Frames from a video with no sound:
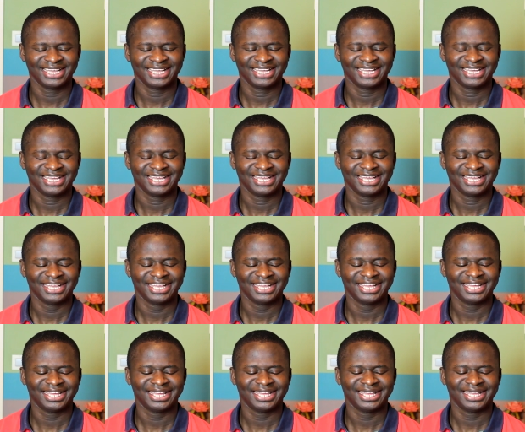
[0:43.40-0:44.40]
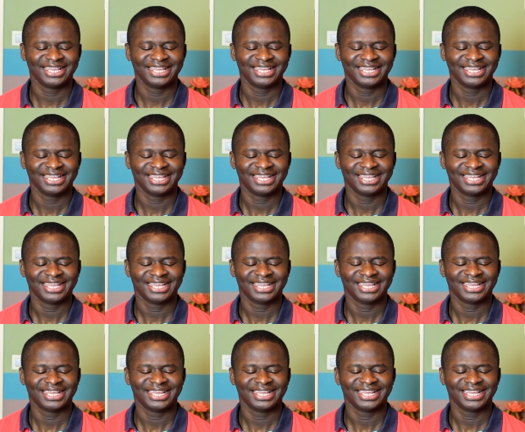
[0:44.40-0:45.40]

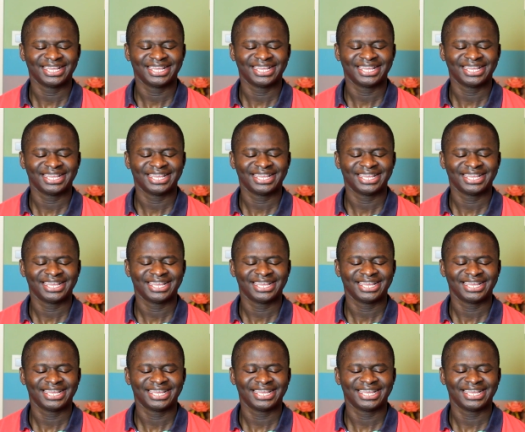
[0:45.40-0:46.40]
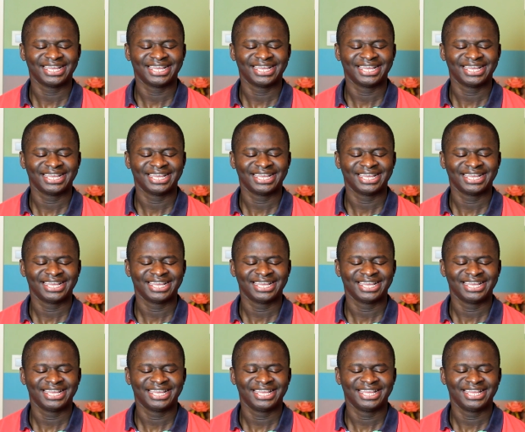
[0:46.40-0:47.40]

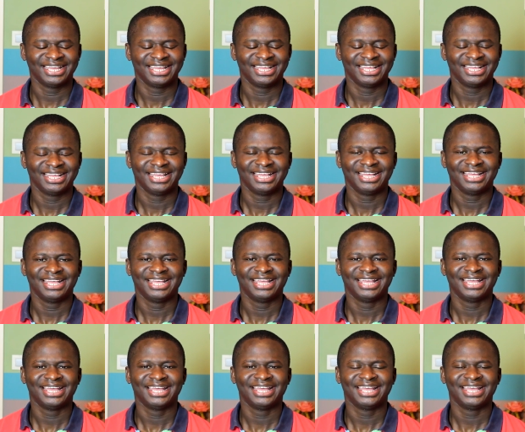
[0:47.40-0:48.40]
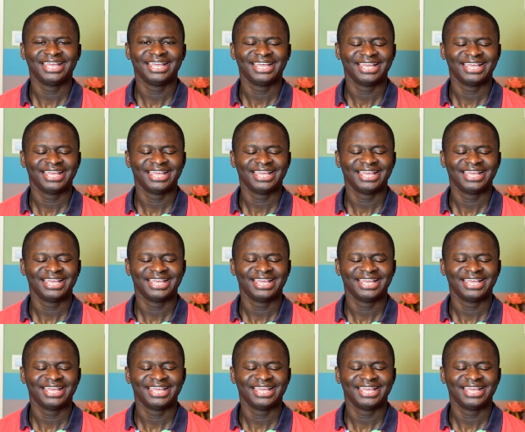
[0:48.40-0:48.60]
No one is speaking in this clip.